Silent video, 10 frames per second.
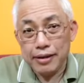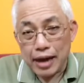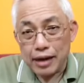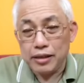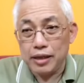
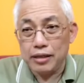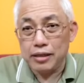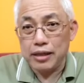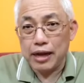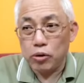
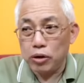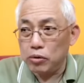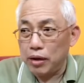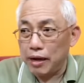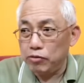youngsters, they are
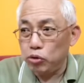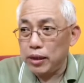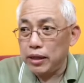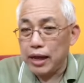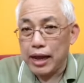going to have
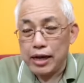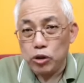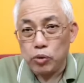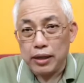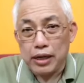at
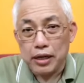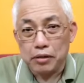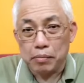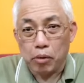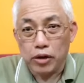least 20
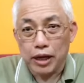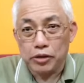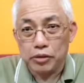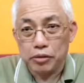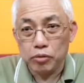years of
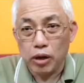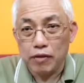mortgage,